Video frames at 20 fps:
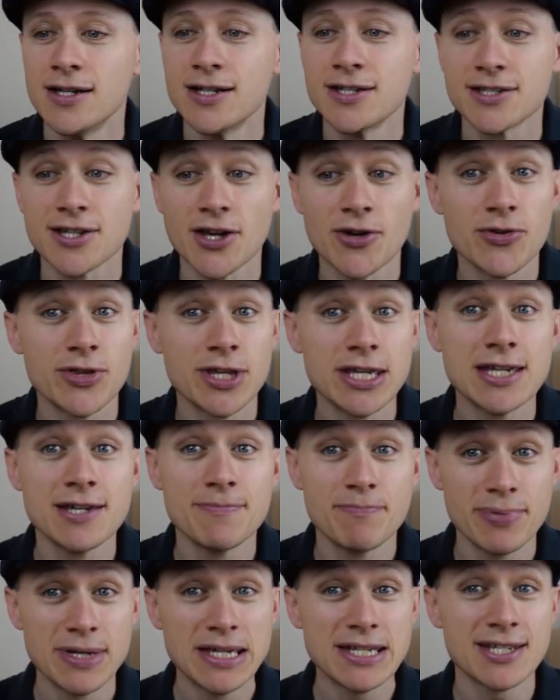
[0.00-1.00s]
So the
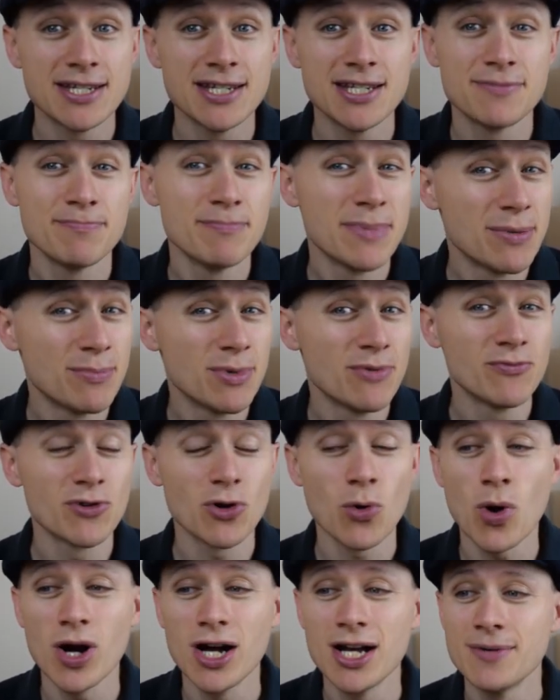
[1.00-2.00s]
PC's minimum
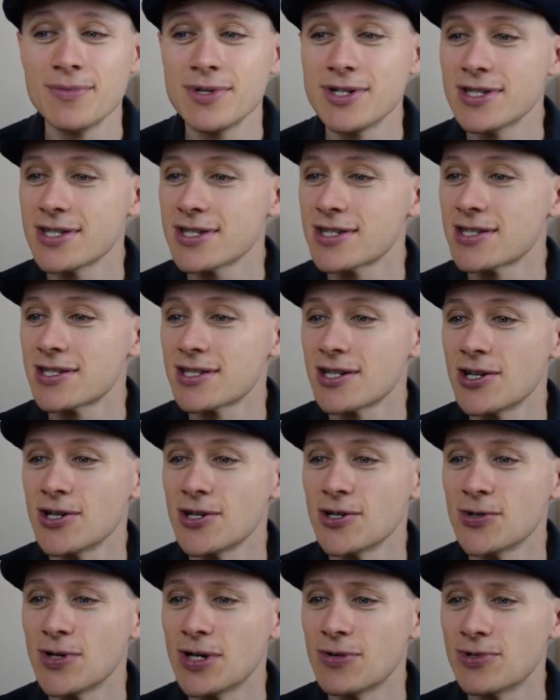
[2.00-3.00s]
requirements,
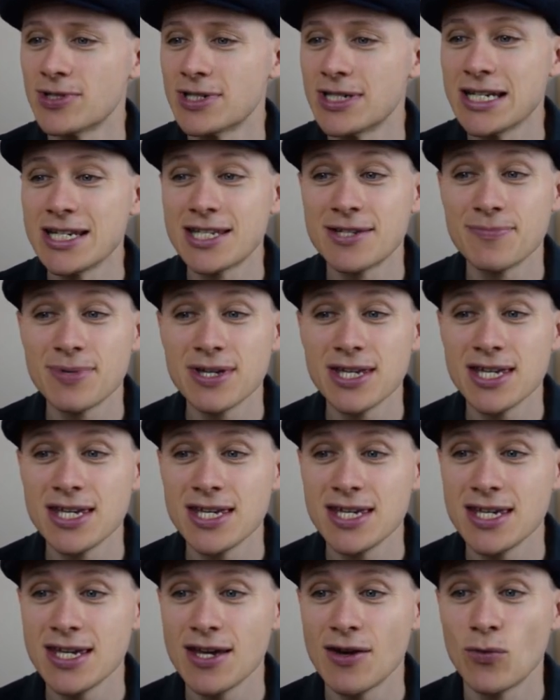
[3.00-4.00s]
so it would need to
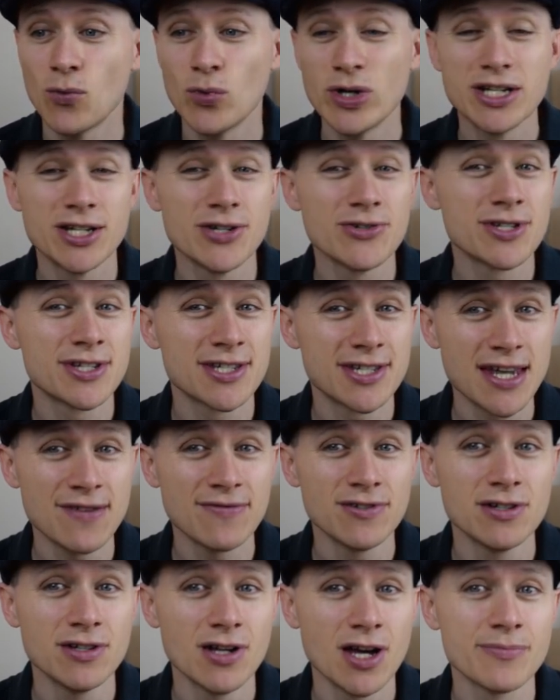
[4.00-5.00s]
be Windows
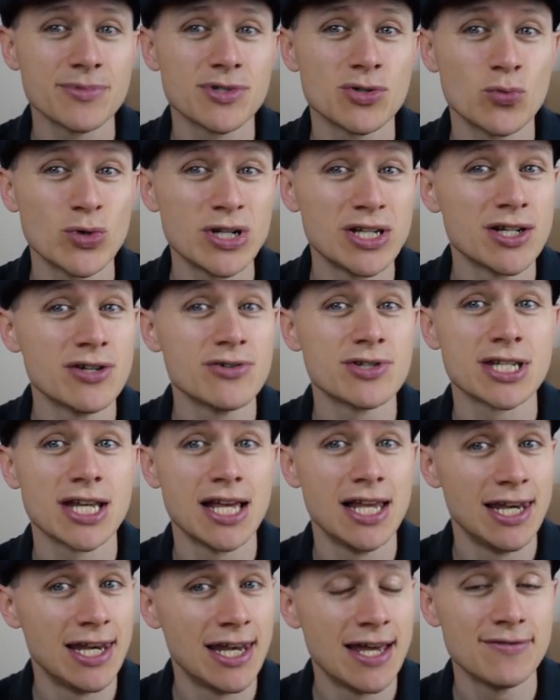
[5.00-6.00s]
7 up to Windows
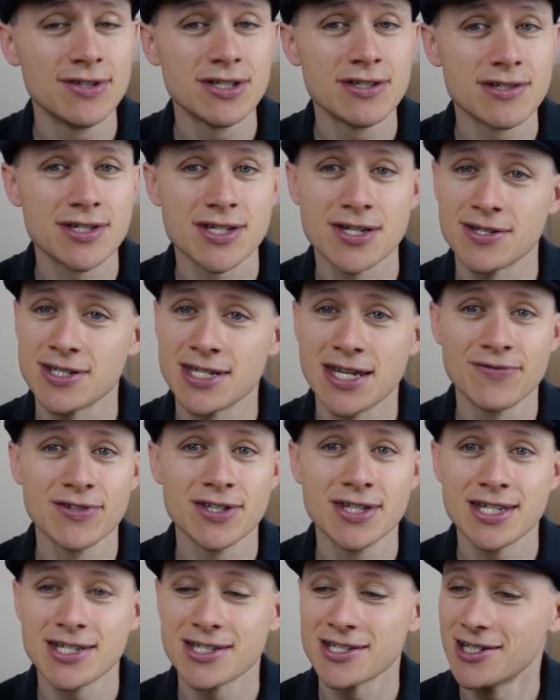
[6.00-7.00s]
11, so
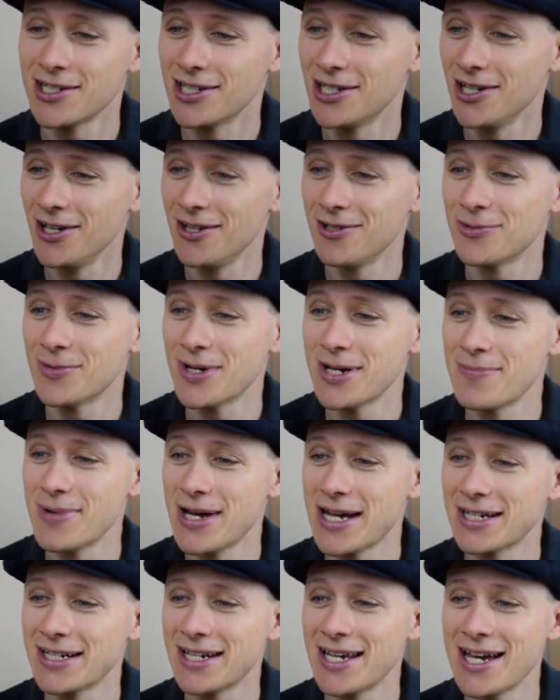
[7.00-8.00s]
7, that's going a long way
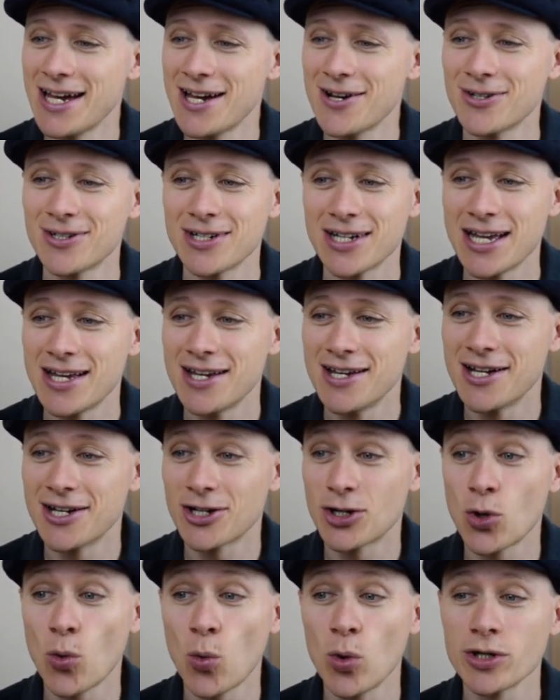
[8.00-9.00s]
back now.
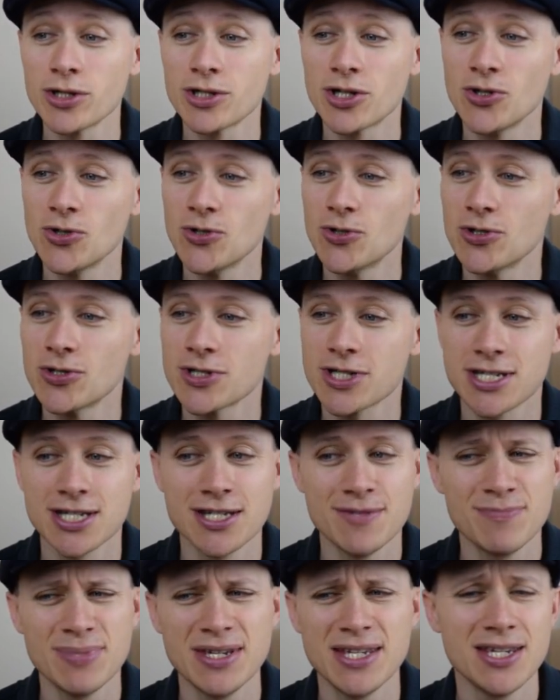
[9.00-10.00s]
Quad-core
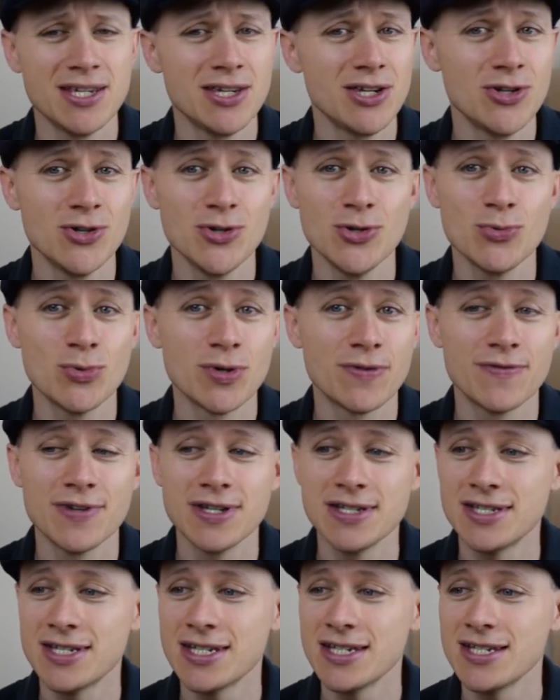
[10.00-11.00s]
CPU with
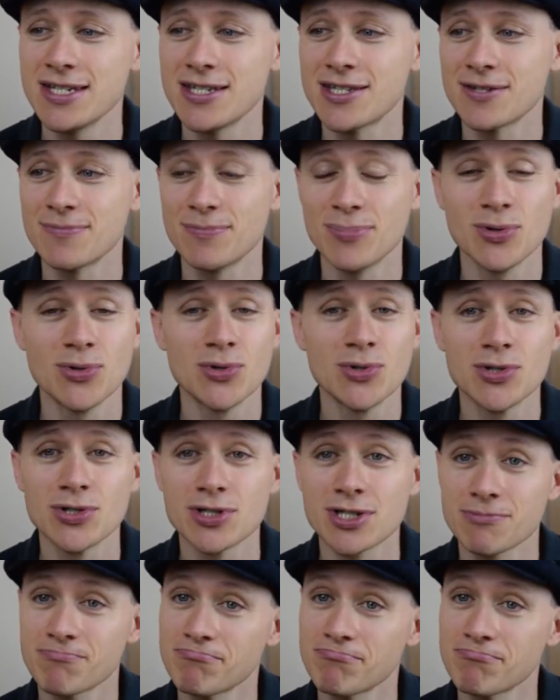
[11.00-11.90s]
VT support,